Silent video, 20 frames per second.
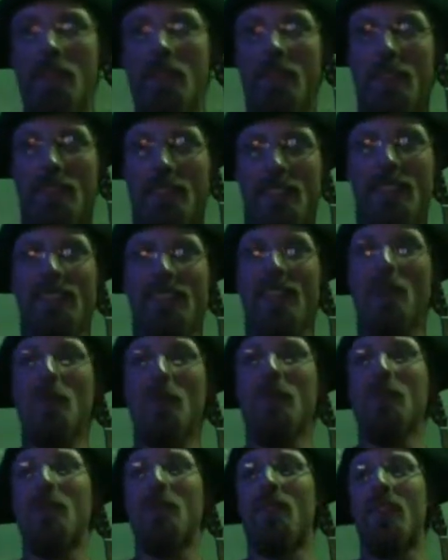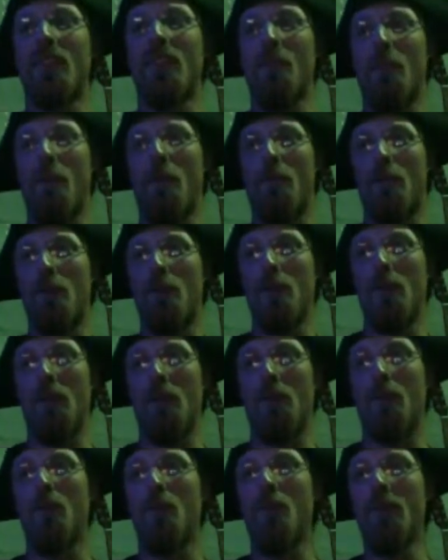See, that was the thing about
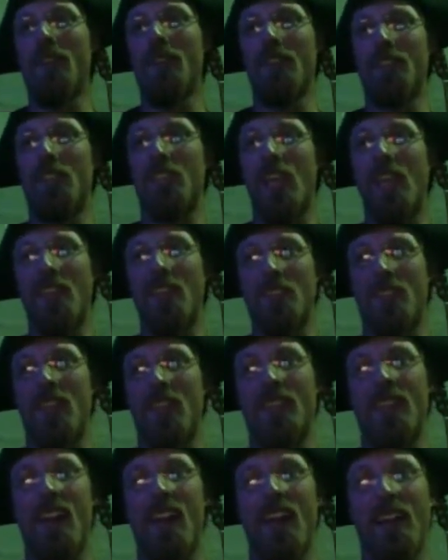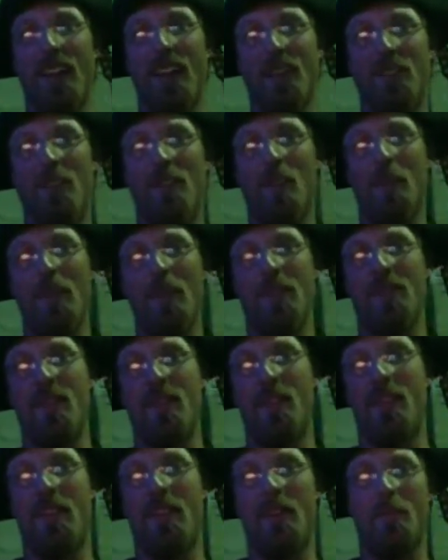Puma. Puma had changed the tire from his
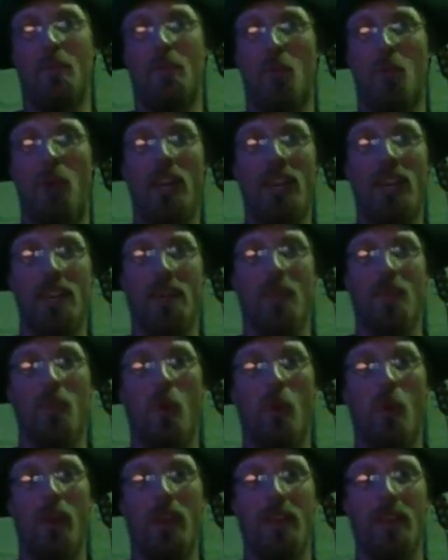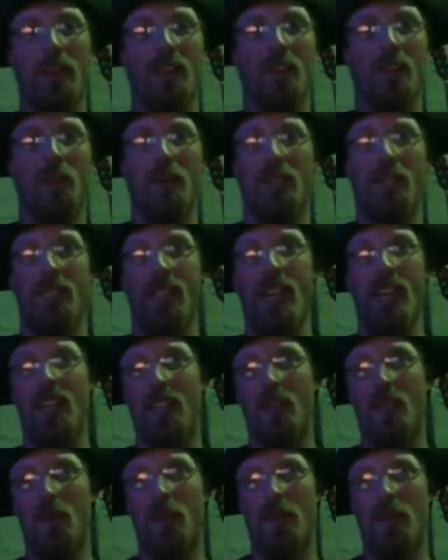very bright white, his
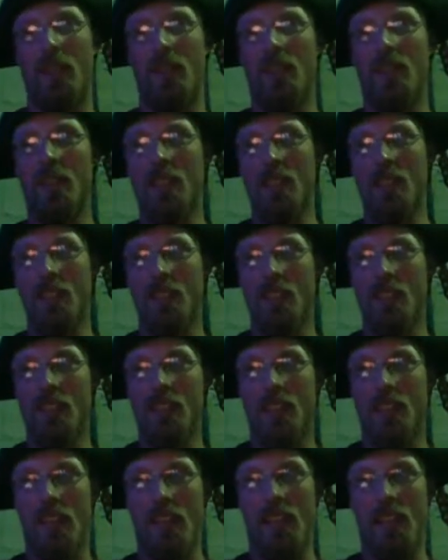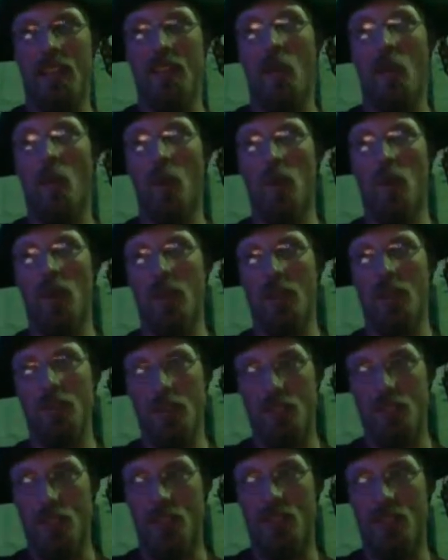yellow and
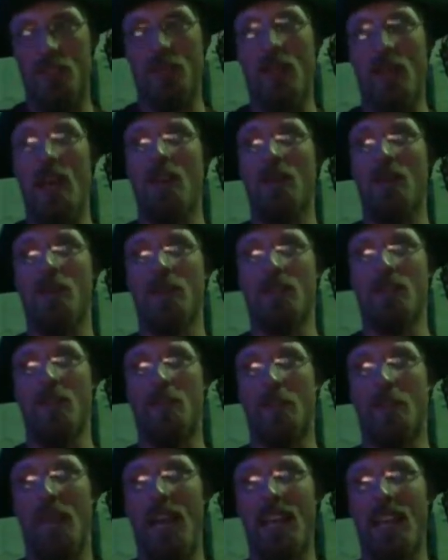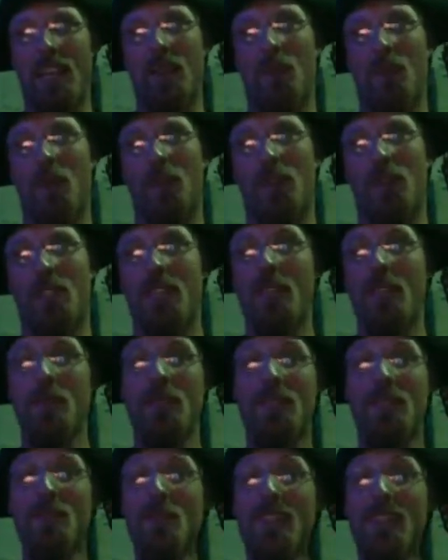orange to now it was the black and orange. And he
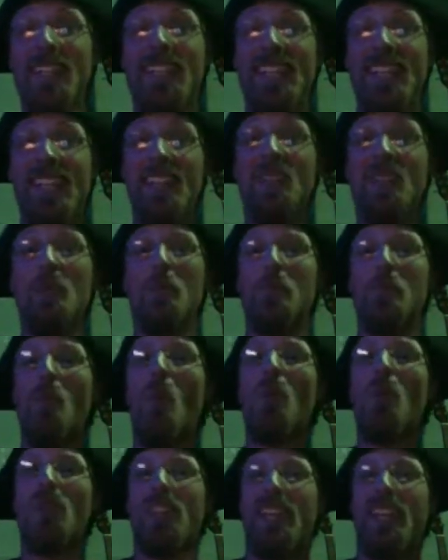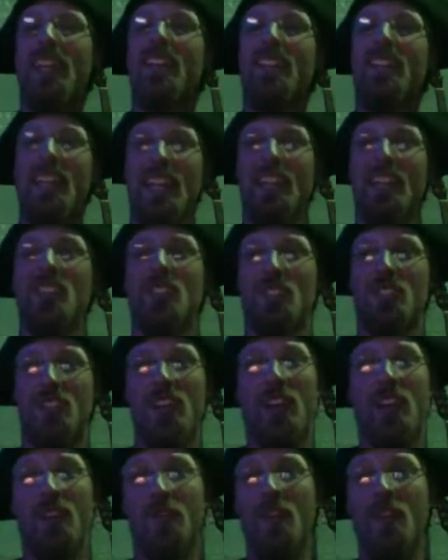was doing more heel-ish
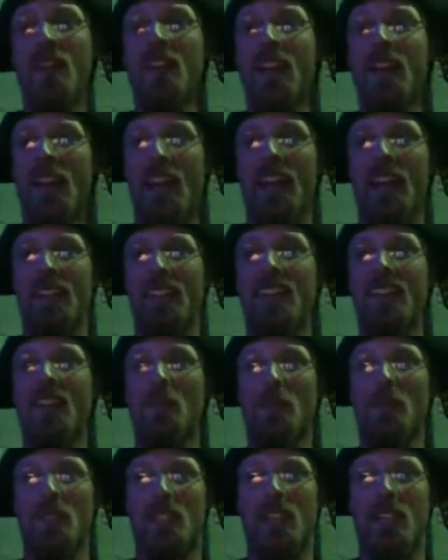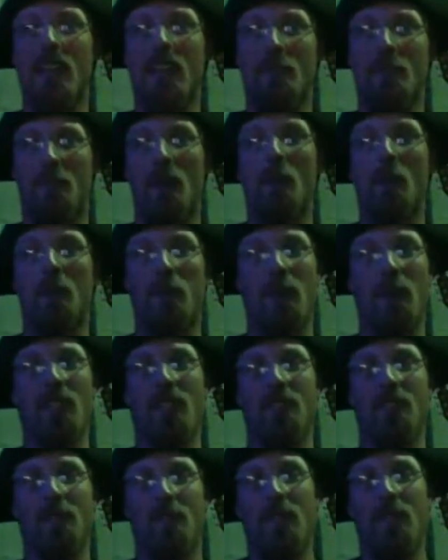stuff. And I think it was in
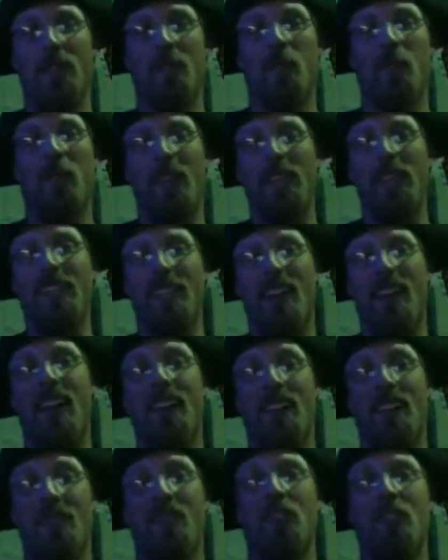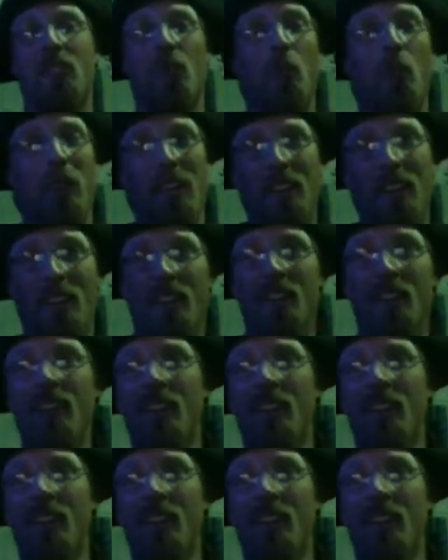preparation for this where he's kind of the tweener